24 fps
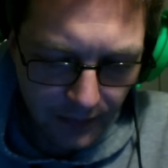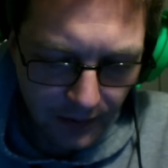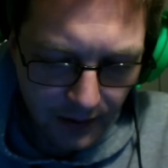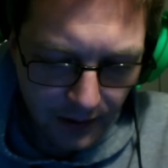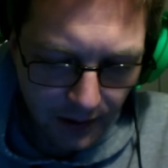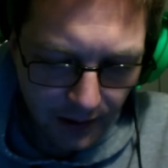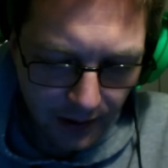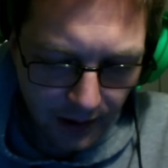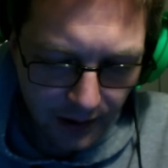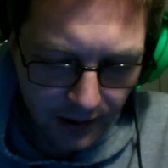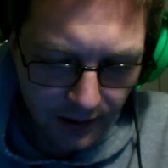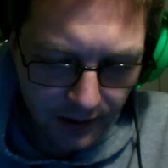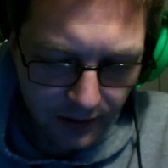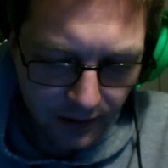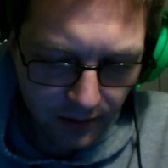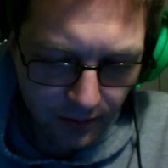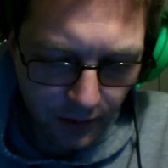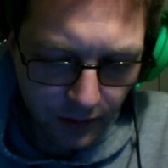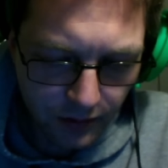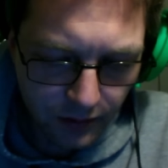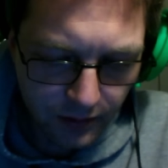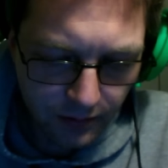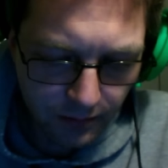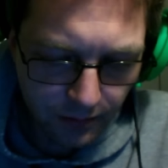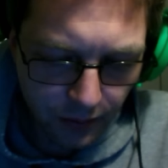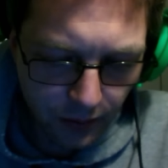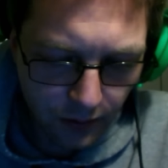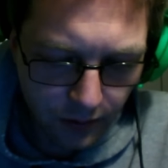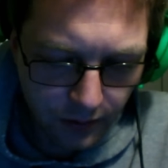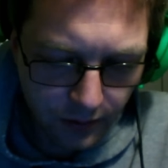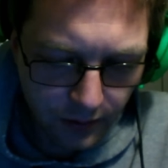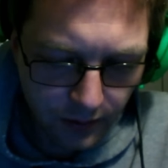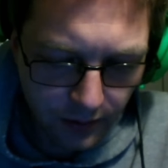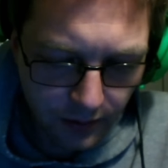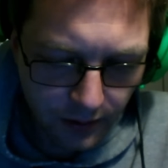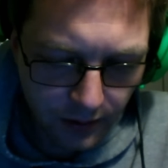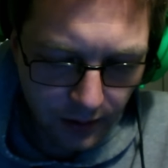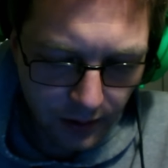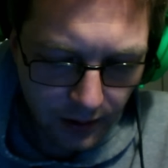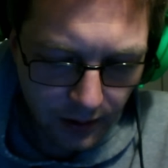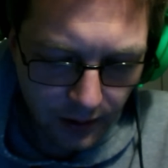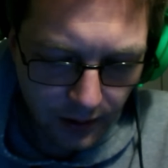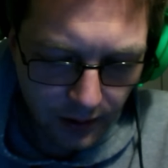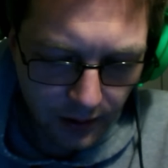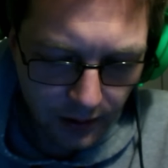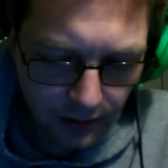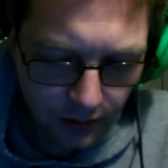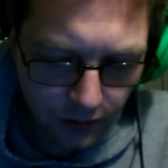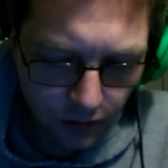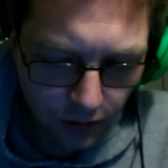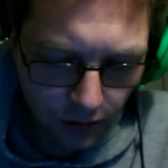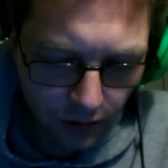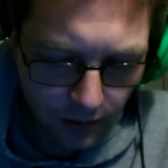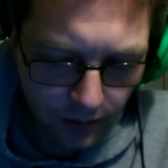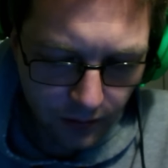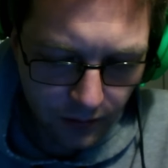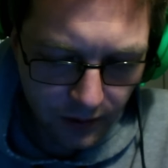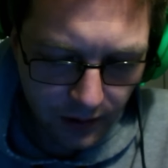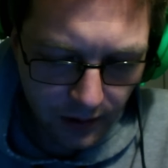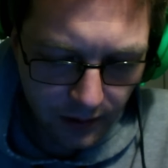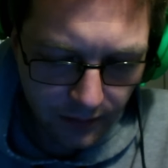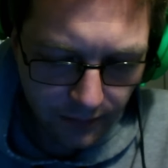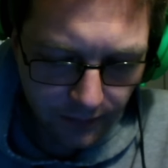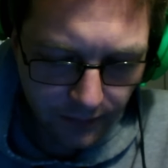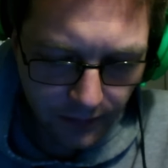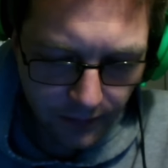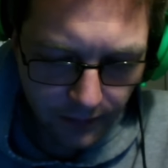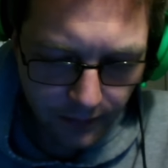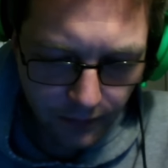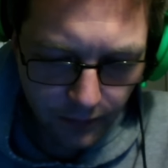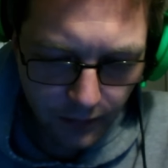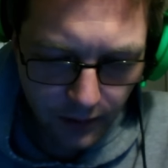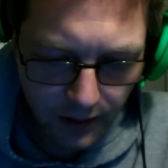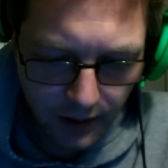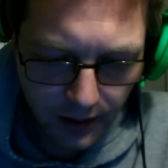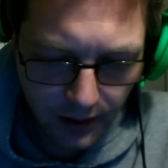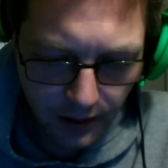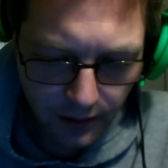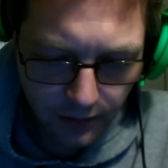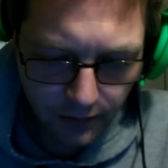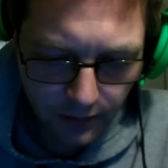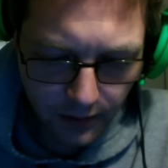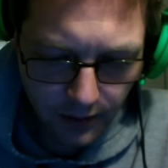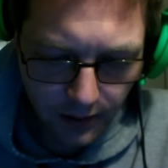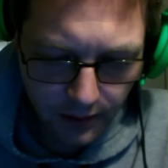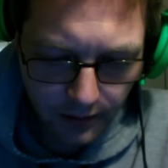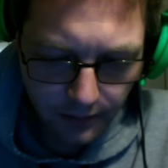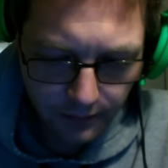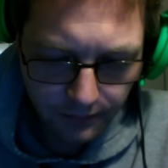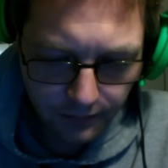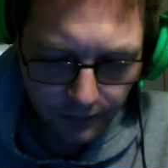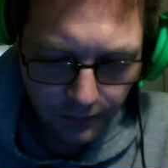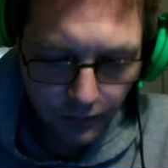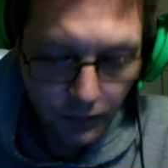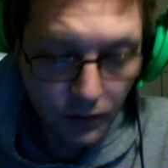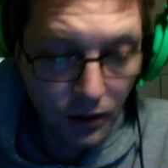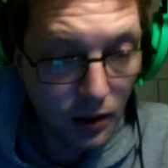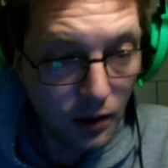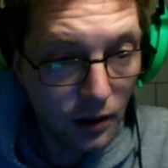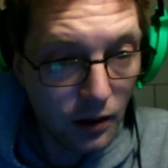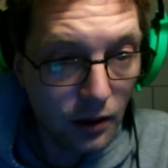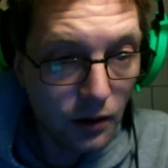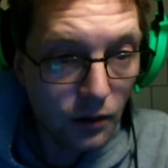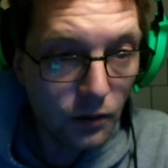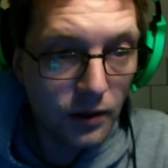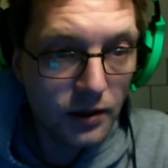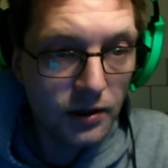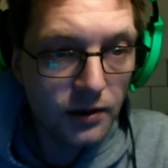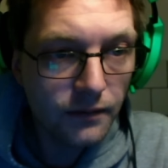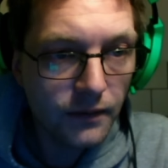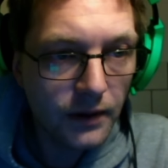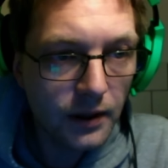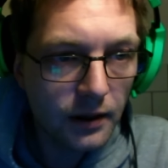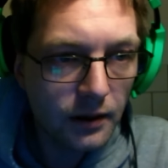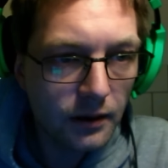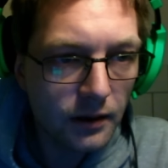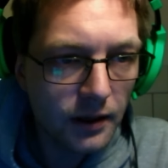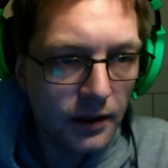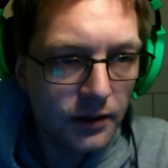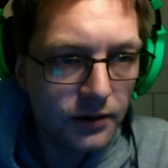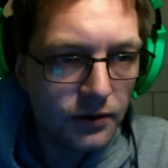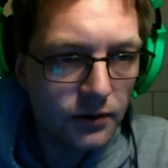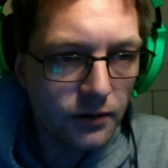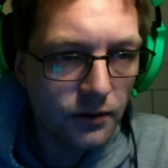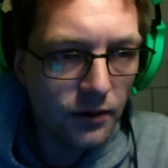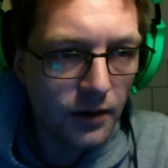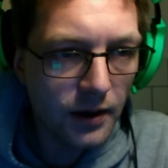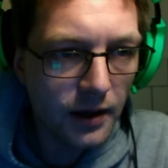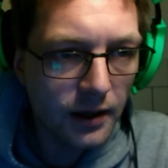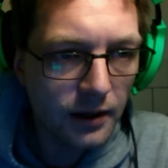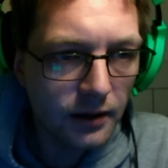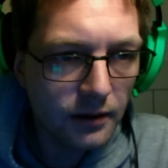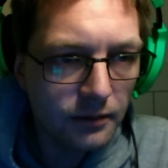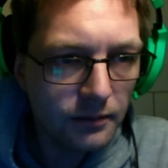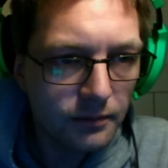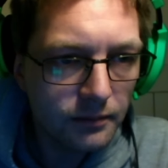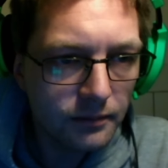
I guess, the most important in terms of... What can I do here? Oh, watch a video, let's do that.